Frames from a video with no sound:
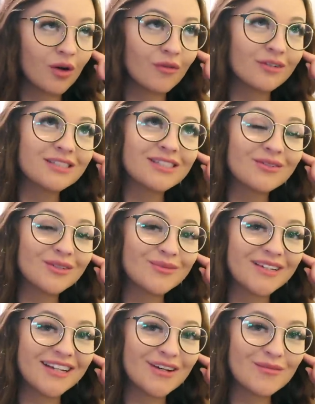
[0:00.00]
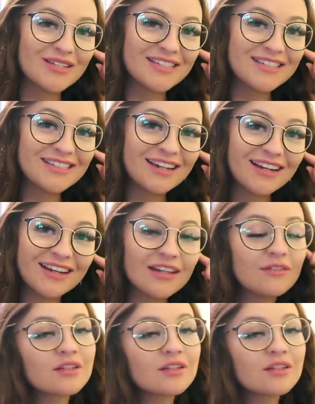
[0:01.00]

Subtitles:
obviously will be a busy day,